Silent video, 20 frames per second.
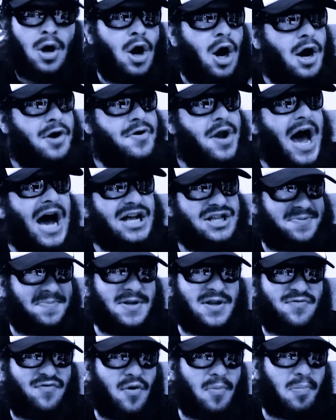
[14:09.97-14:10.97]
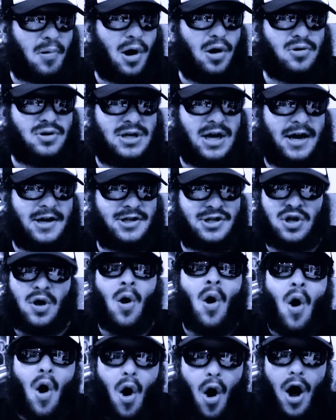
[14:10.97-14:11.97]
Announcements for protests.
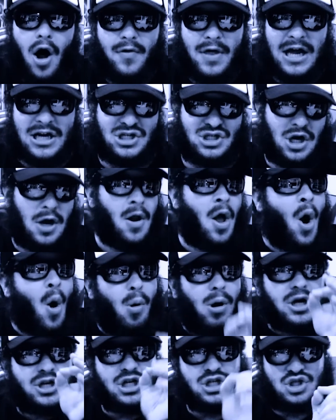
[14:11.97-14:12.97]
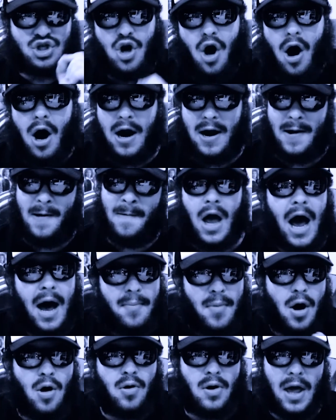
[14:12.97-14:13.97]
All that shit. Which is good.
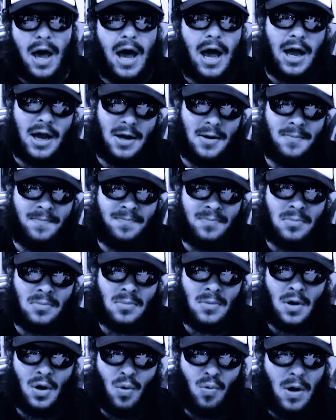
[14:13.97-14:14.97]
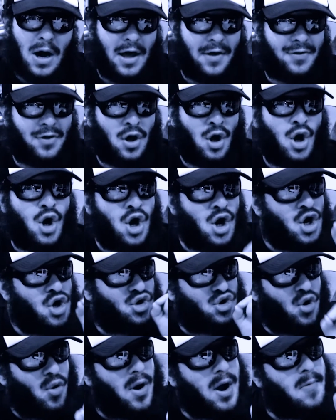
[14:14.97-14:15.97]
I'm okay with
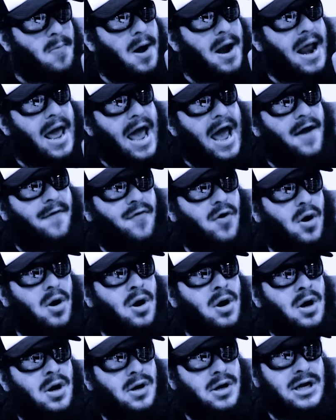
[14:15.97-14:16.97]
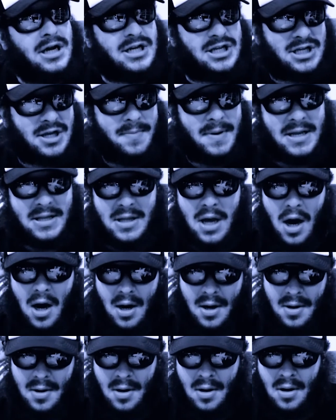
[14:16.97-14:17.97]
doing whatever needs to be
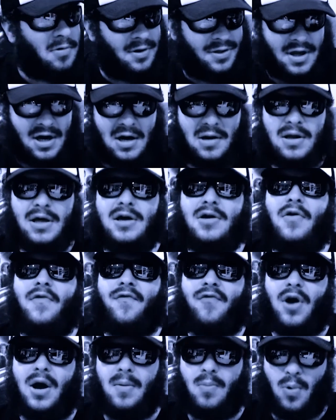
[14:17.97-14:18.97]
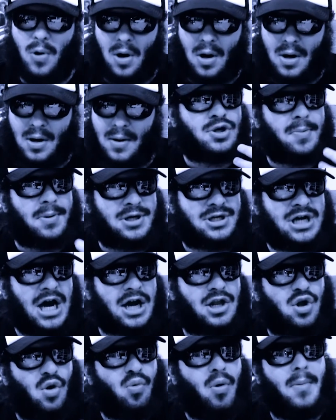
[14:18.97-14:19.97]
done within a legal framework to
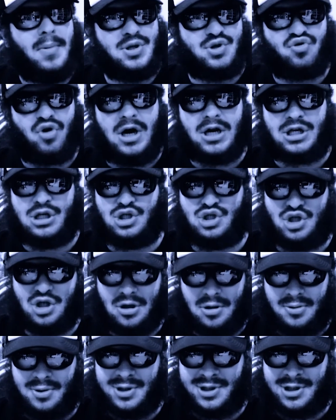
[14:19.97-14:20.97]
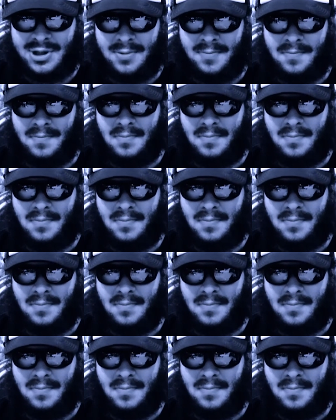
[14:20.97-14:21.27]
protect a woman's right to choose.